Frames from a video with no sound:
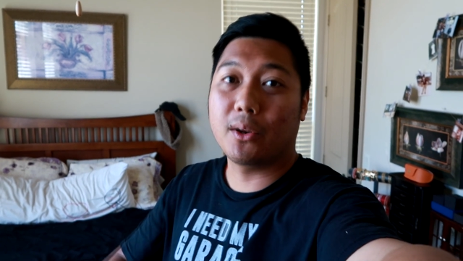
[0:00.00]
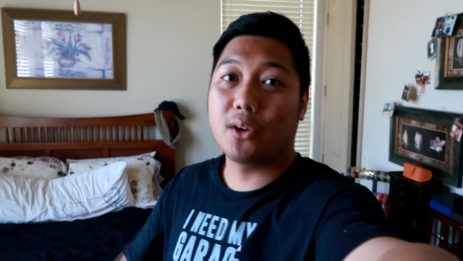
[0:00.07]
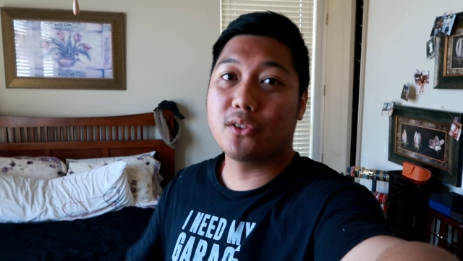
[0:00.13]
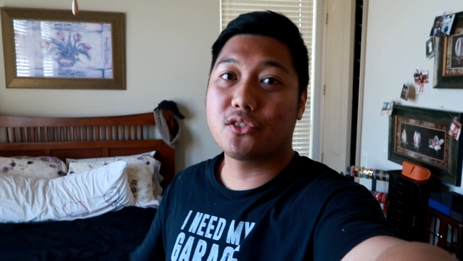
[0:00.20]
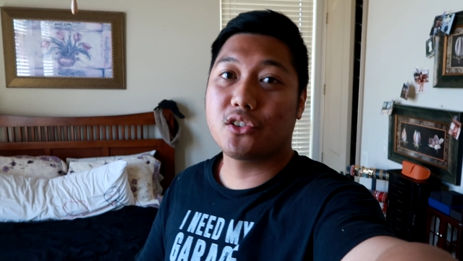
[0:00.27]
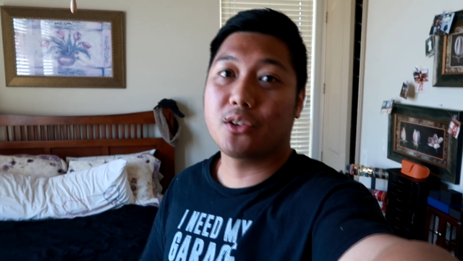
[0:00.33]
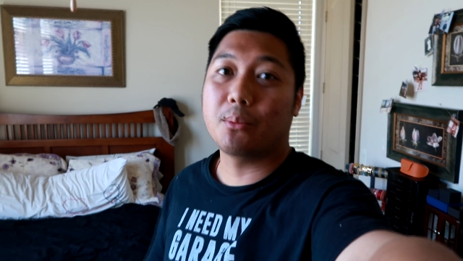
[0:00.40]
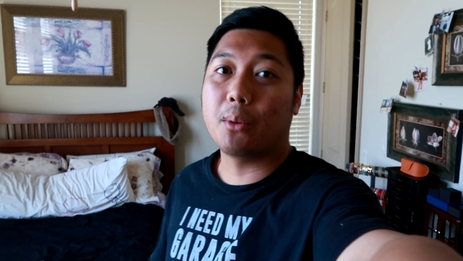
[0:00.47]
Long
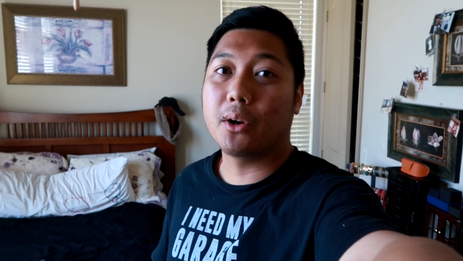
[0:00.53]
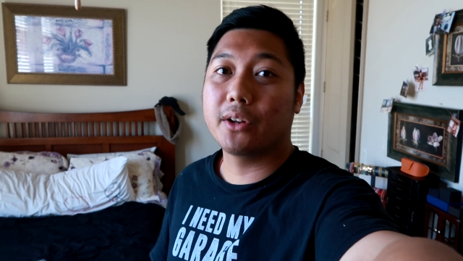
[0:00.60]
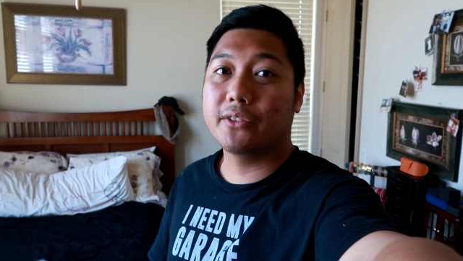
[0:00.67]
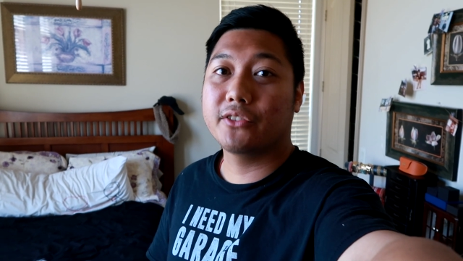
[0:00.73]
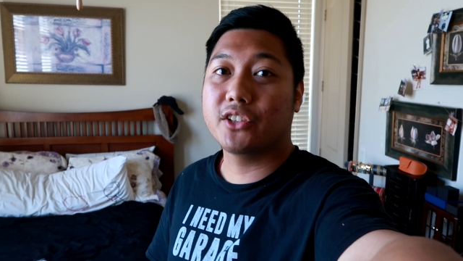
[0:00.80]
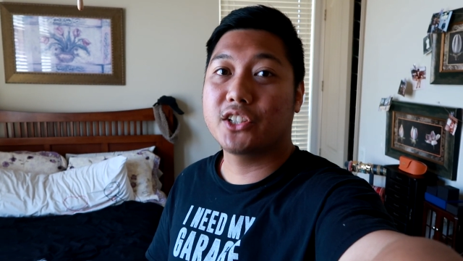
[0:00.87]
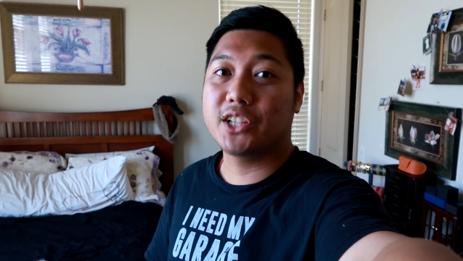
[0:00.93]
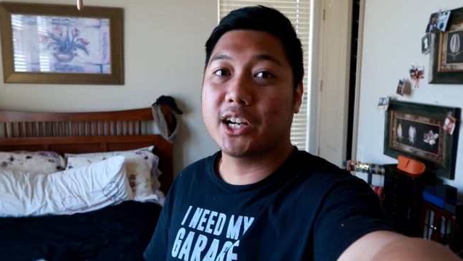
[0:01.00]

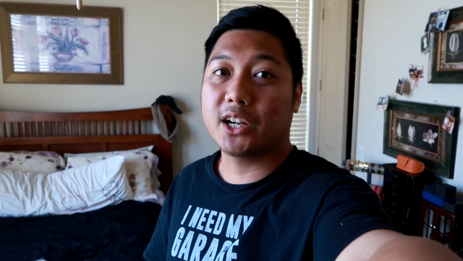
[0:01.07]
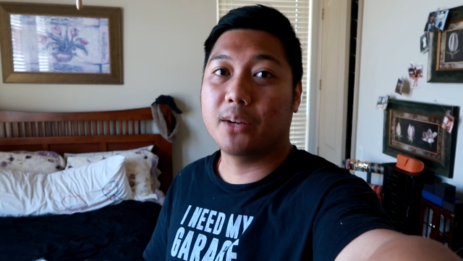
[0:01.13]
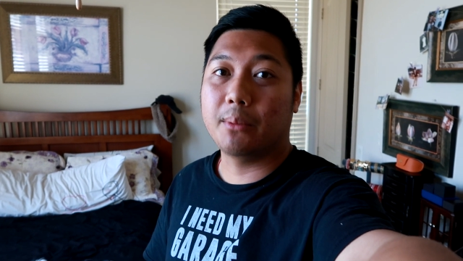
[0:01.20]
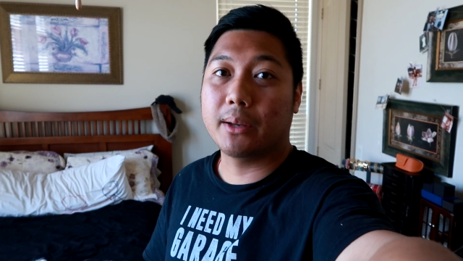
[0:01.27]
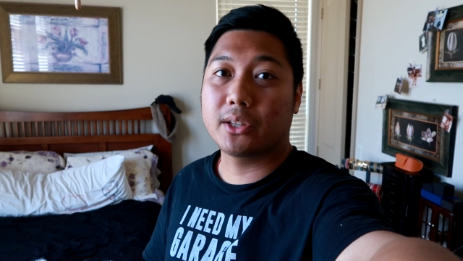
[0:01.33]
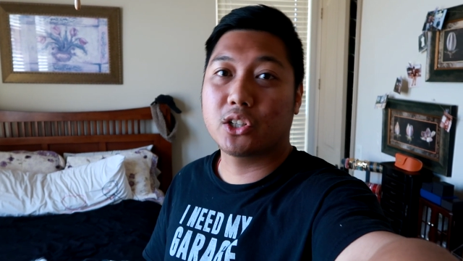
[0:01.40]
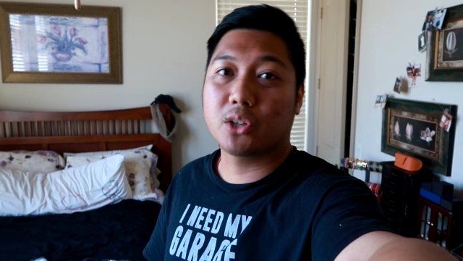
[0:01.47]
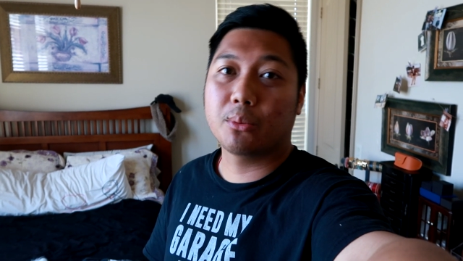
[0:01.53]
Automotive to check on
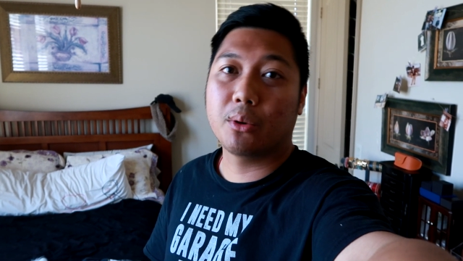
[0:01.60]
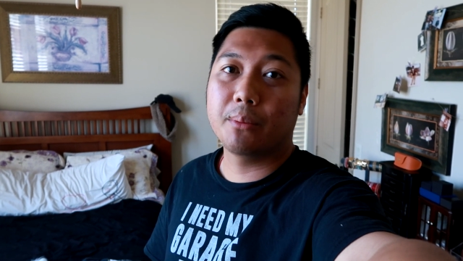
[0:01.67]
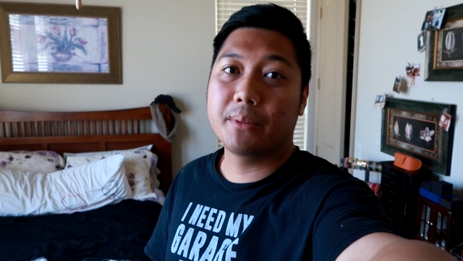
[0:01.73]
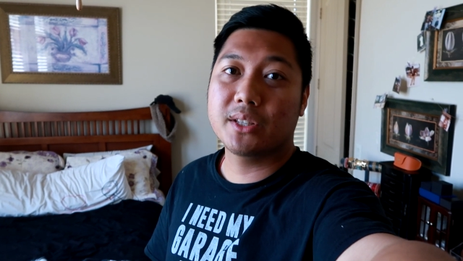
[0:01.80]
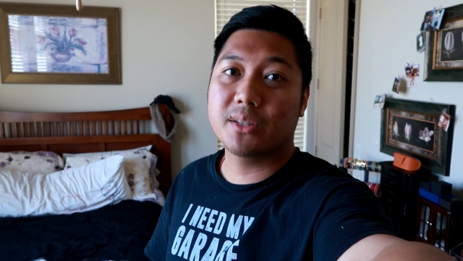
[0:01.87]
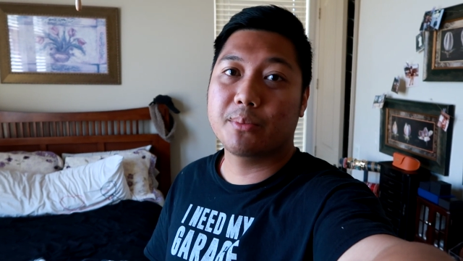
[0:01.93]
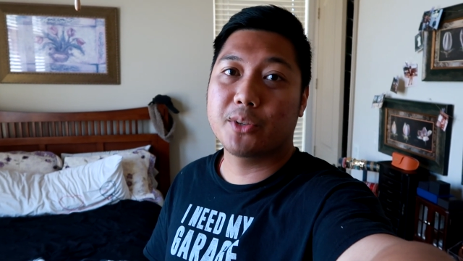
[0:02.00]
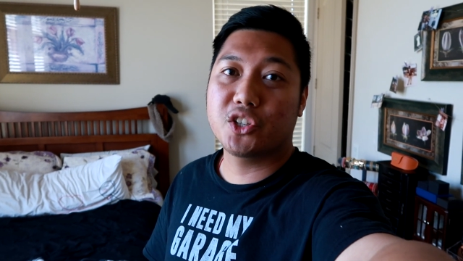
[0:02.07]
my turbo
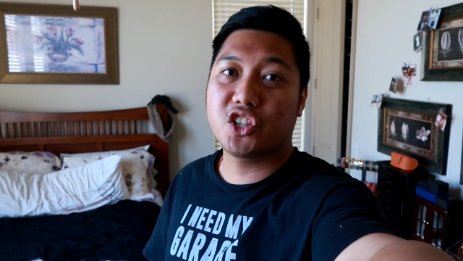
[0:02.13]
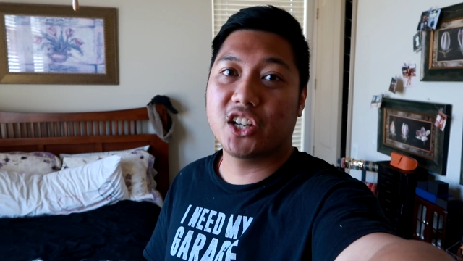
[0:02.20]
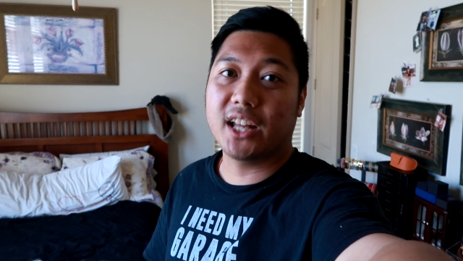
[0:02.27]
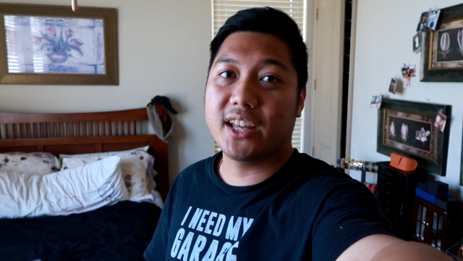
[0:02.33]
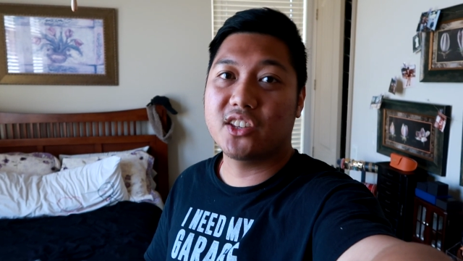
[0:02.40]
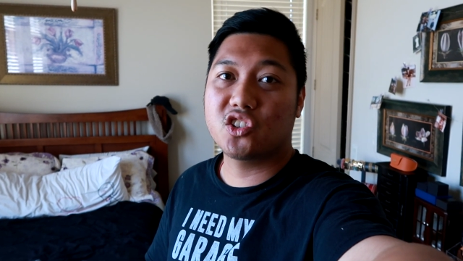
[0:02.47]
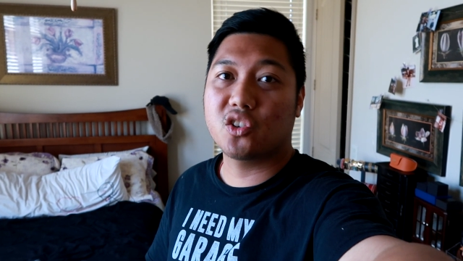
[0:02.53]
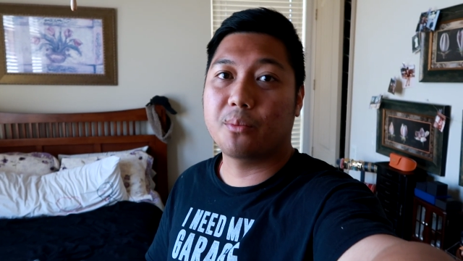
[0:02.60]
Mitsubishi
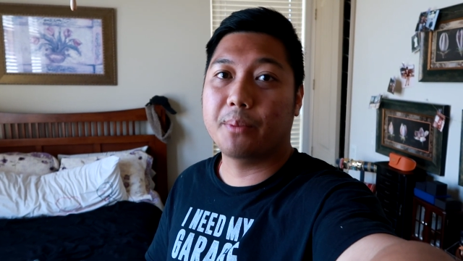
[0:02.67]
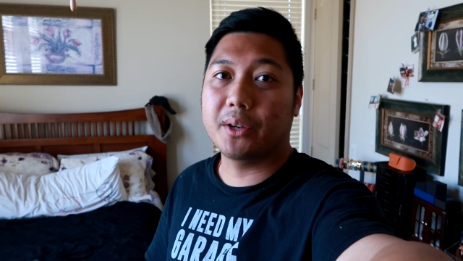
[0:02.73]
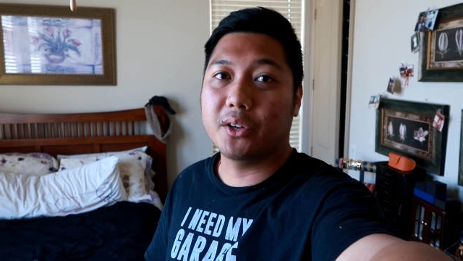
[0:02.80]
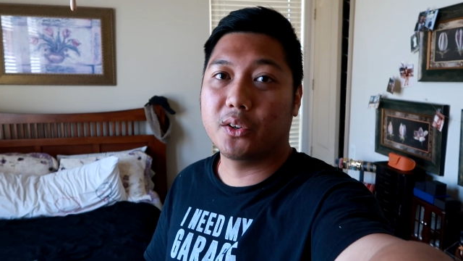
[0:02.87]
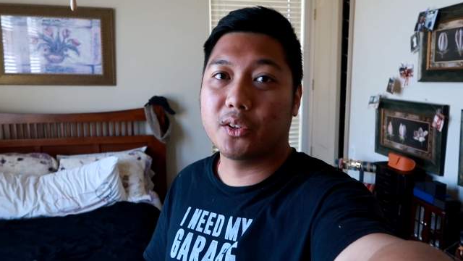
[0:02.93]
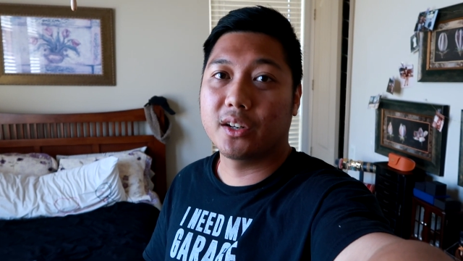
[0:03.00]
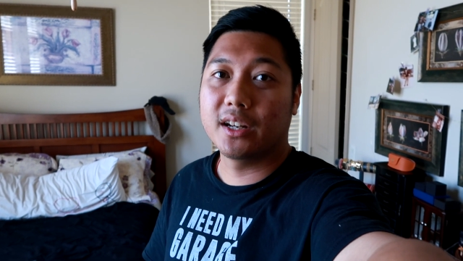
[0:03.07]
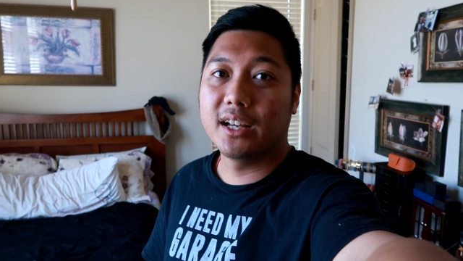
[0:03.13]
Lancer
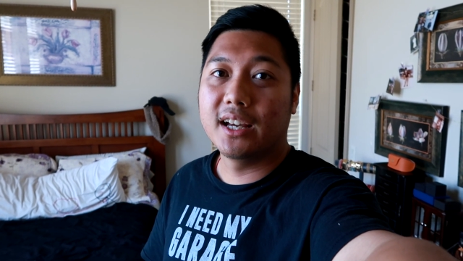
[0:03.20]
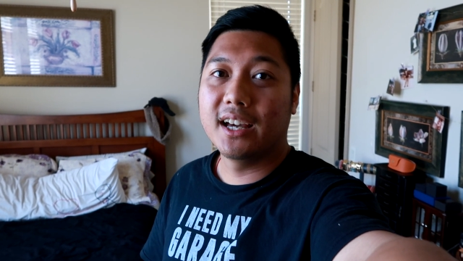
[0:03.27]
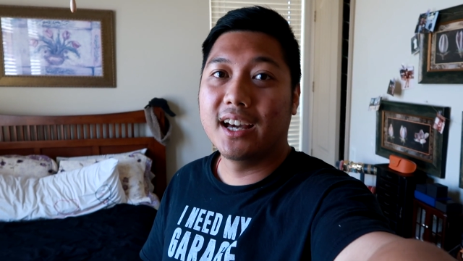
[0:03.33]
build.